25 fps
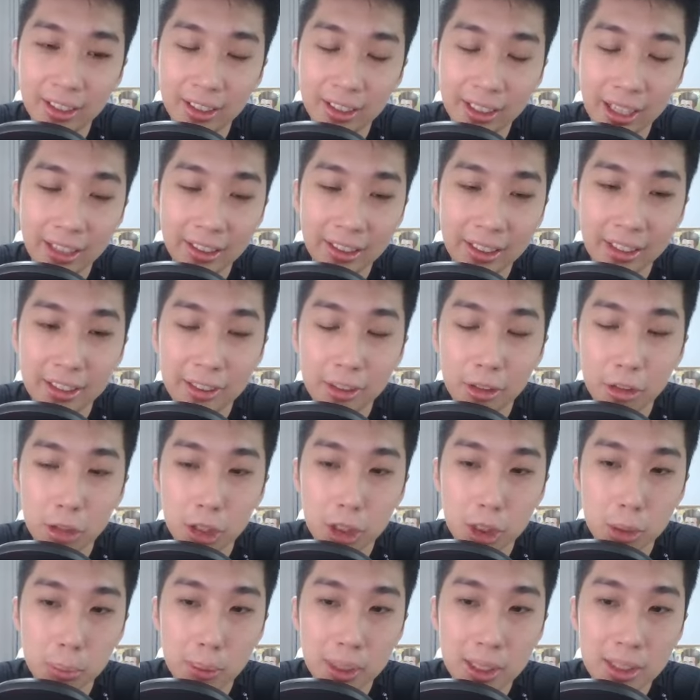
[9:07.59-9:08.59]
cutting into the
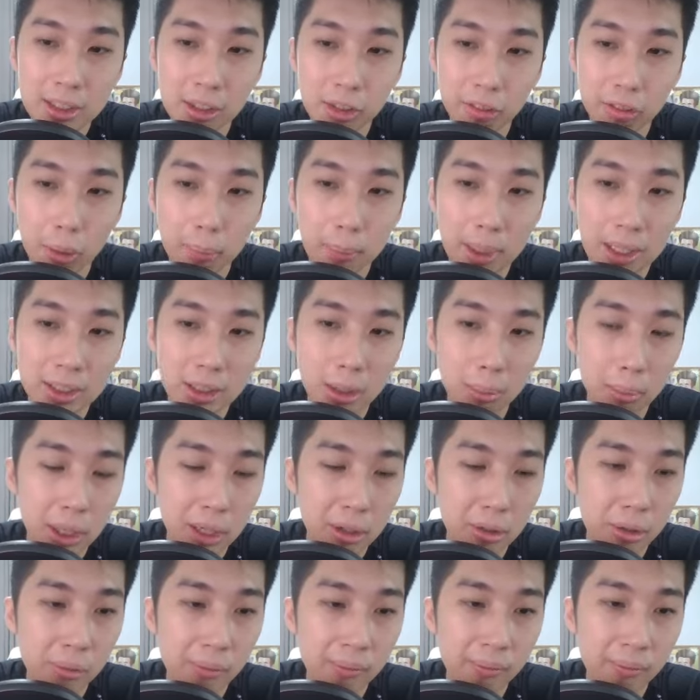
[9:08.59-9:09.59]
space of your master
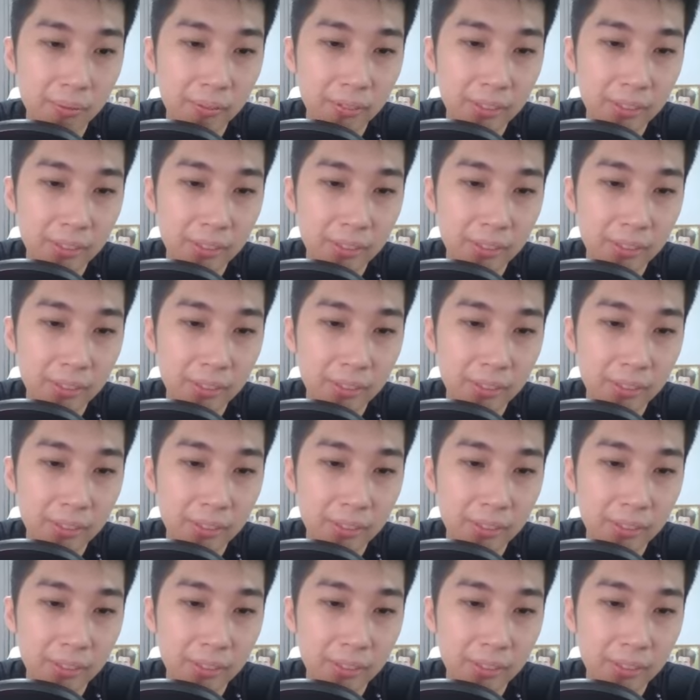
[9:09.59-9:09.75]
bedroom.